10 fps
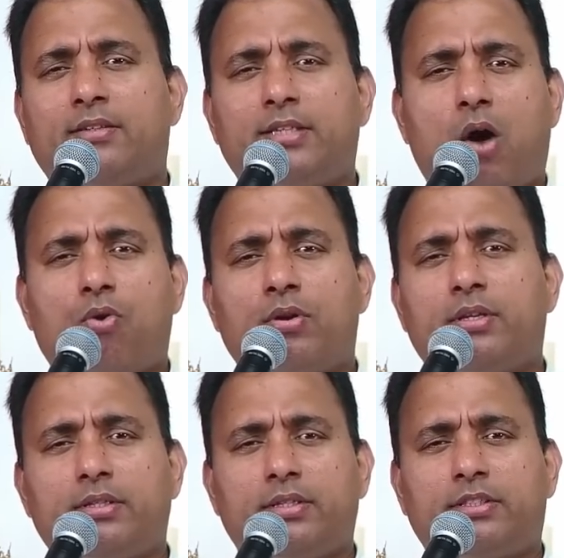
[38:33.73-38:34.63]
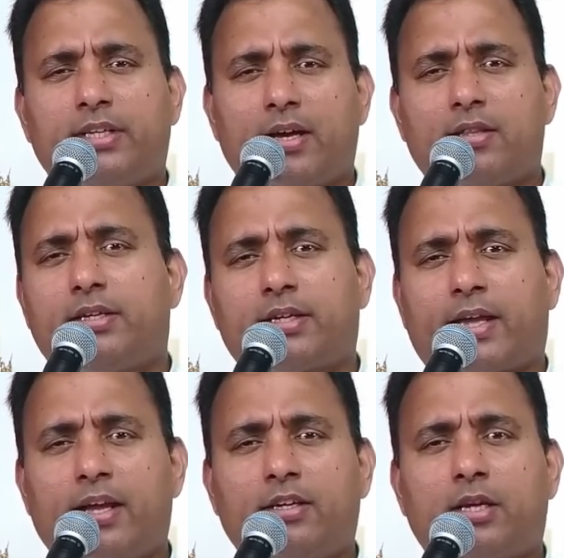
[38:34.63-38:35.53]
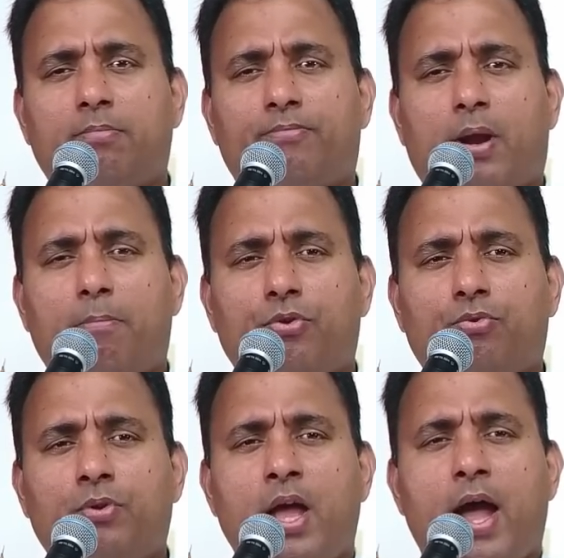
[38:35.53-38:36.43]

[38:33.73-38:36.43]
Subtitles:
the kingdom from you